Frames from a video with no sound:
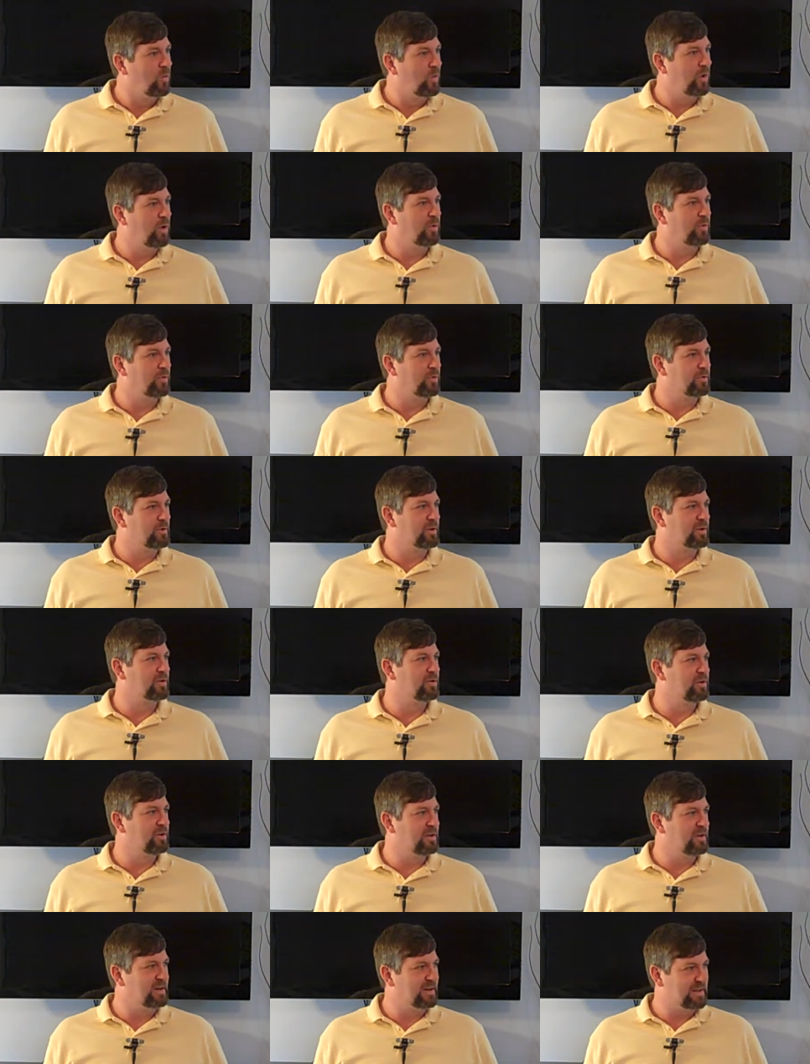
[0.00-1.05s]
Well, a
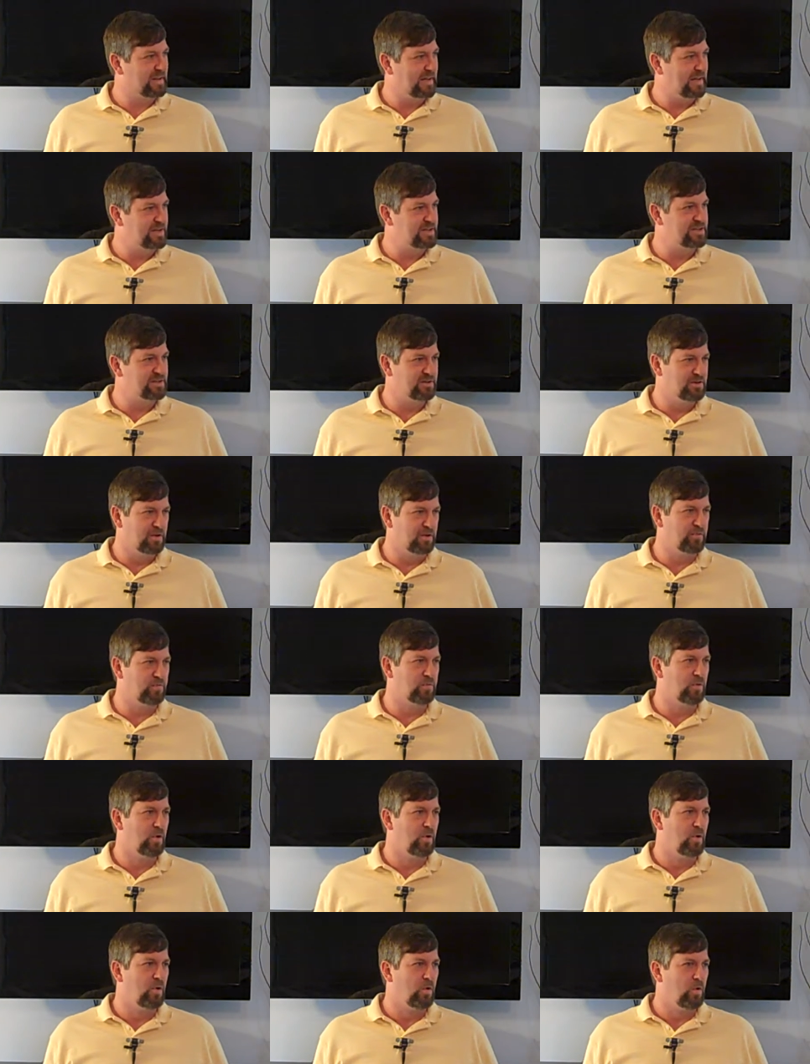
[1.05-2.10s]
good indication
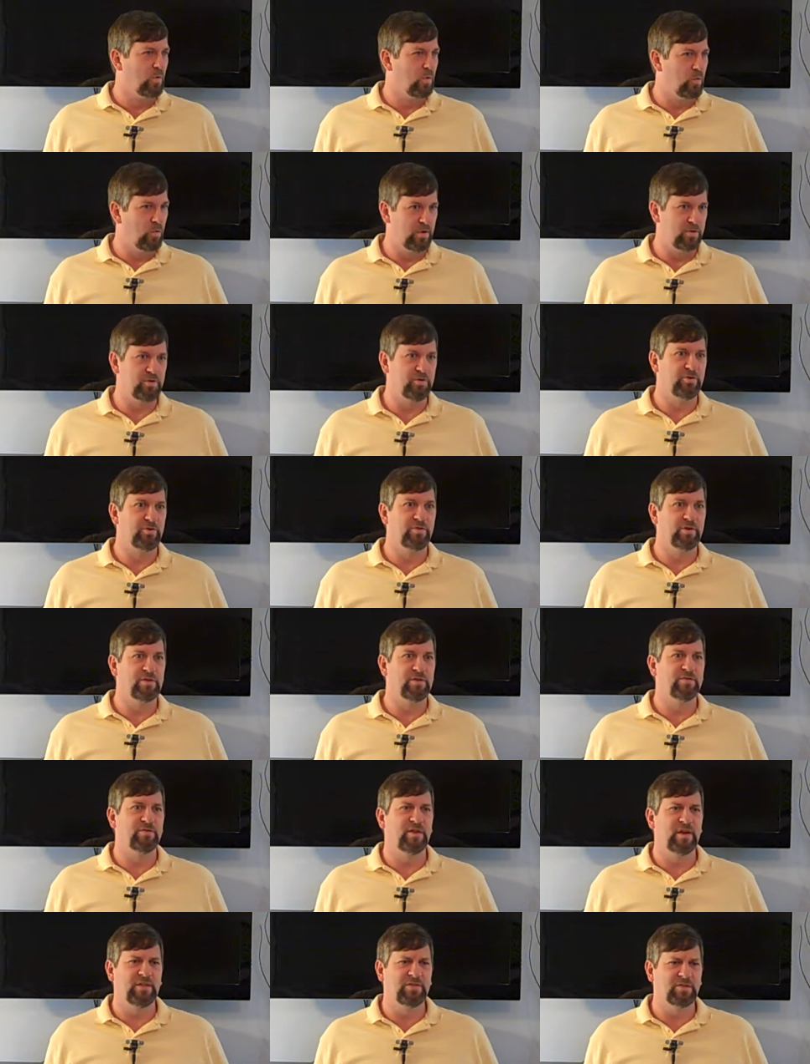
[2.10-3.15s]
of whether you're in
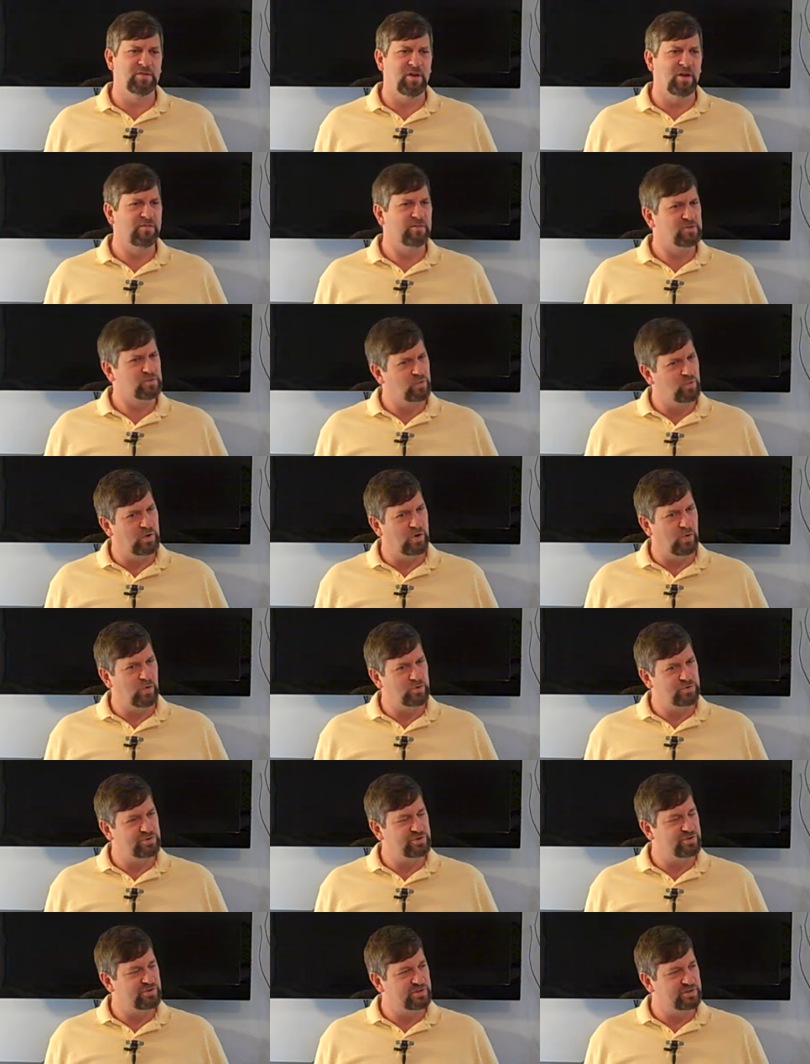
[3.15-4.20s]
the faith or not is what
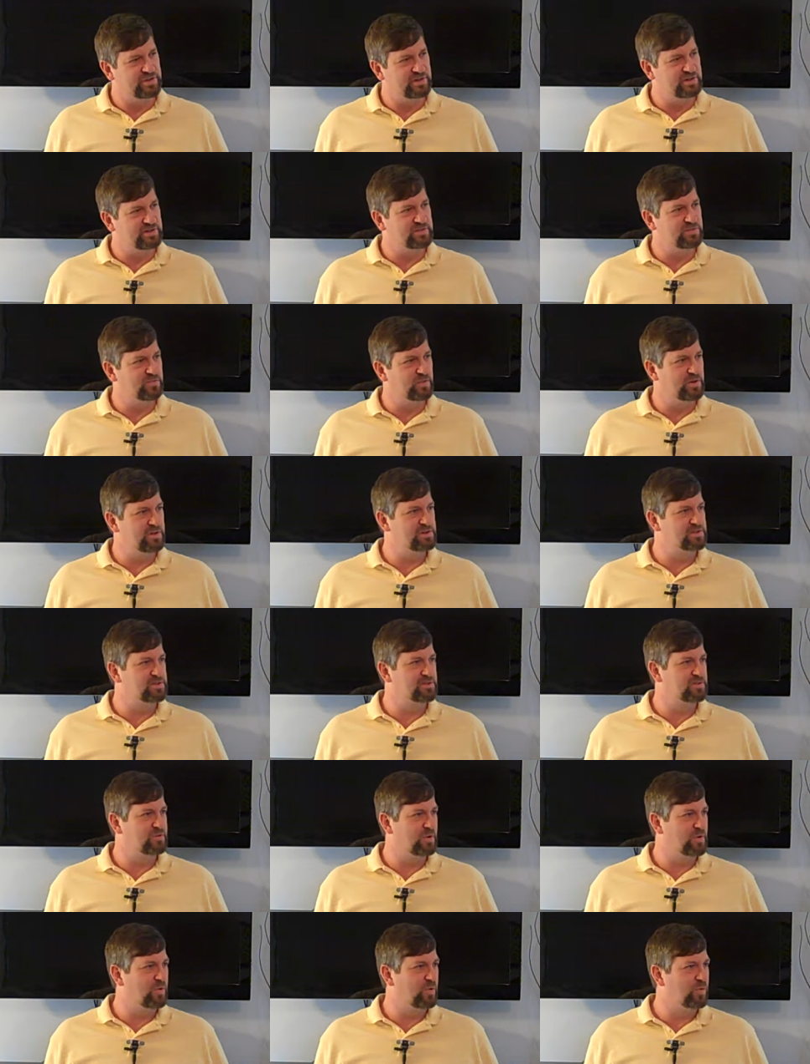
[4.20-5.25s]
holds your attention, what
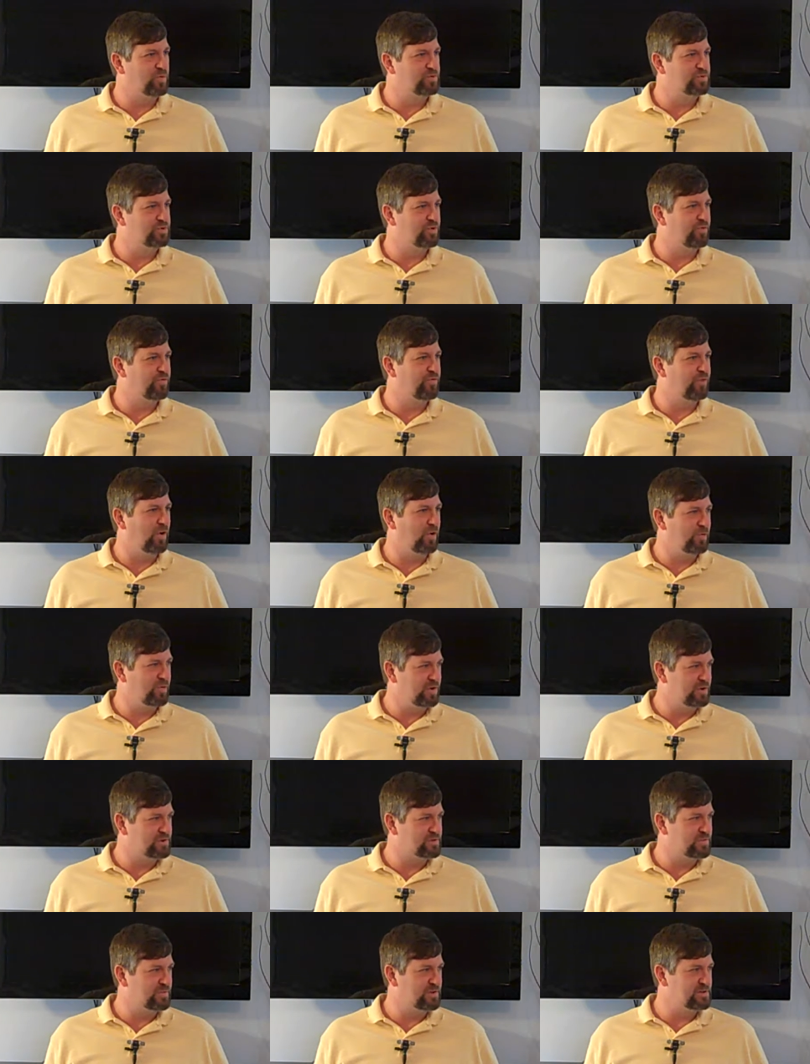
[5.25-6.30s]
is what holds your
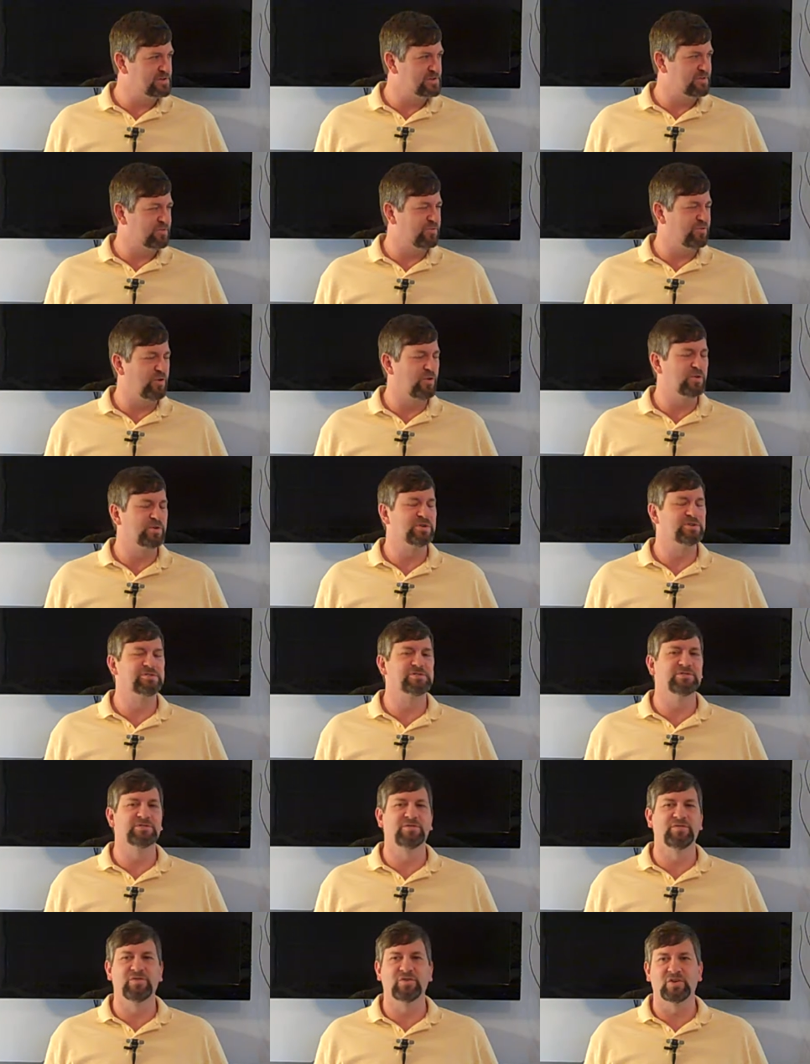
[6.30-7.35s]
focus, what is the
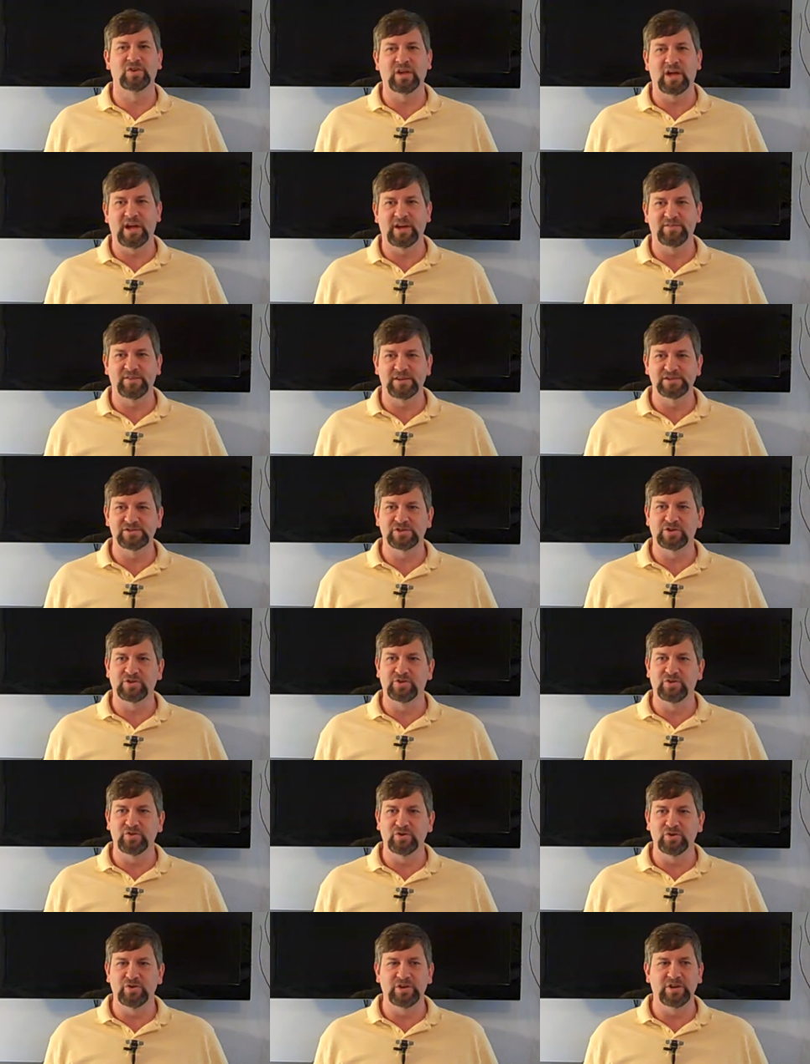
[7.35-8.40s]
focus of your life. That's a
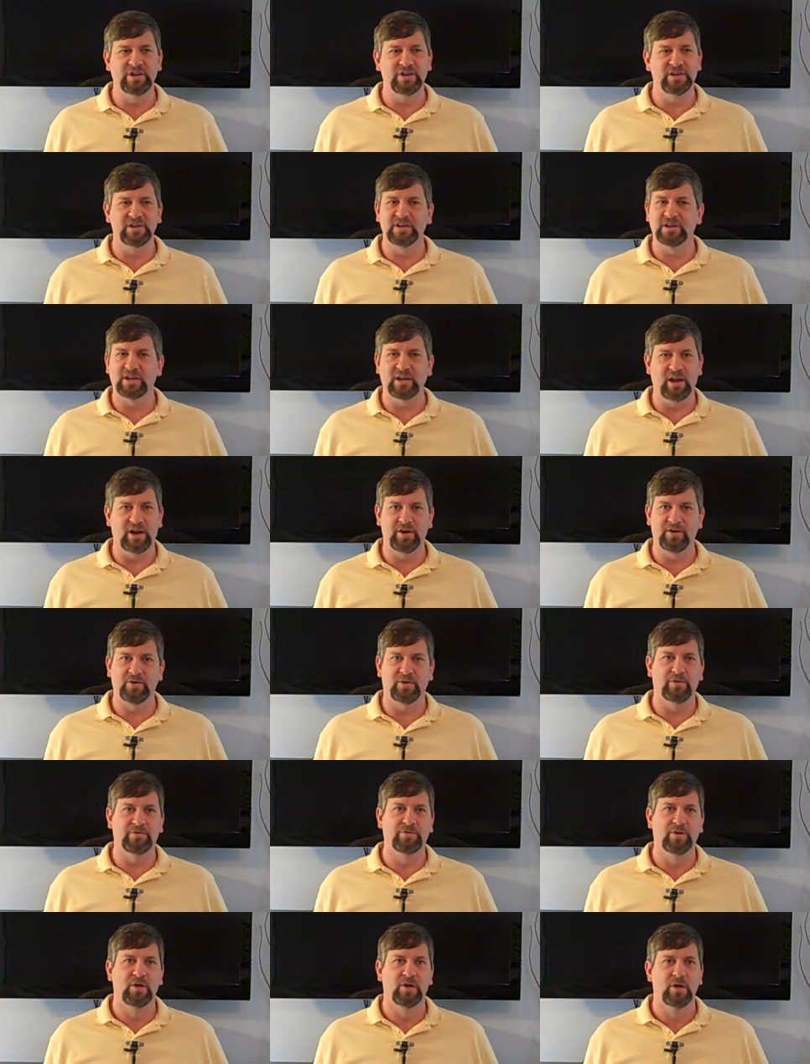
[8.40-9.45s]
good
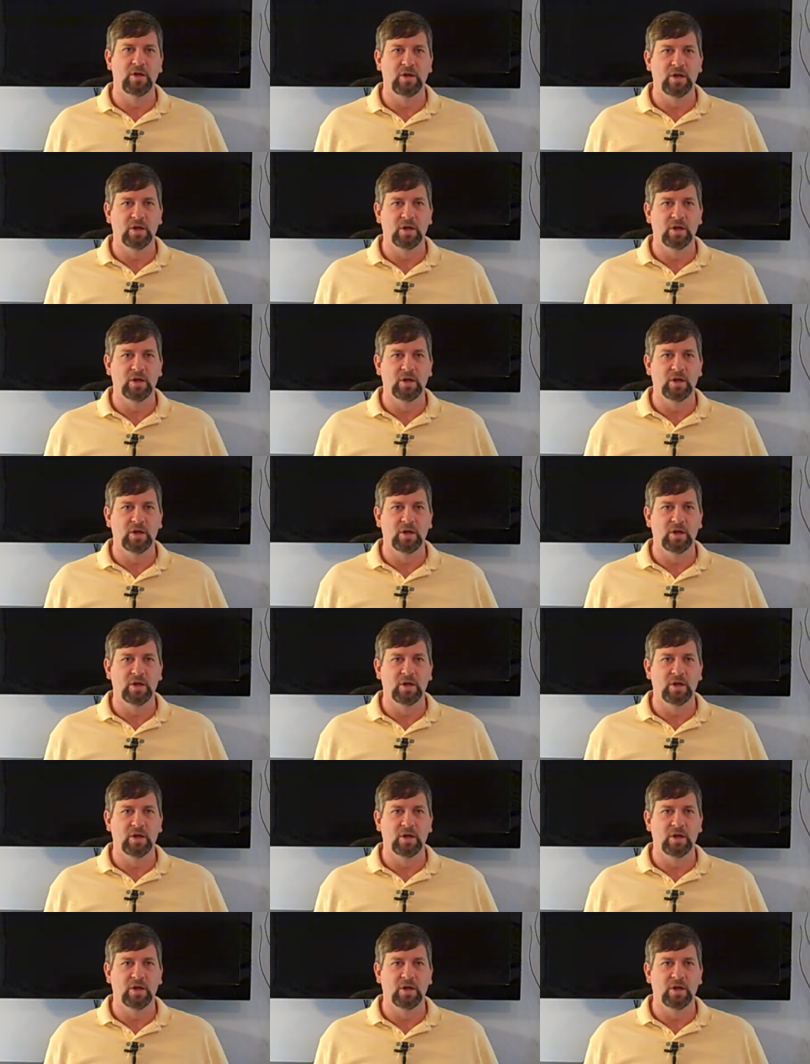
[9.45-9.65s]
indicator of,